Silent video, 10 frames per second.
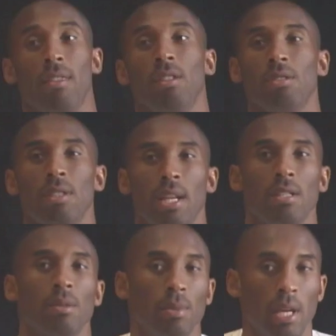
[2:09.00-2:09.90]
think there's a lot of
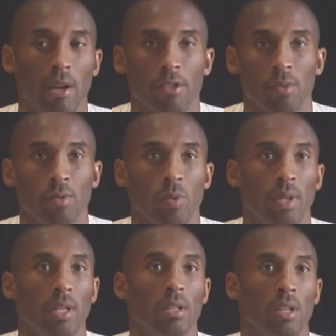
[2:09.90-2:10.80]
similarities
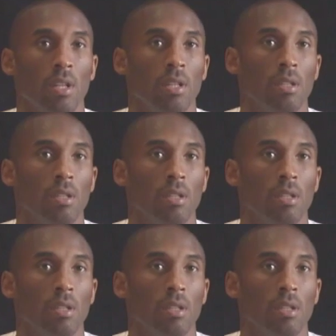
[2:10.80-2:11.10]
between an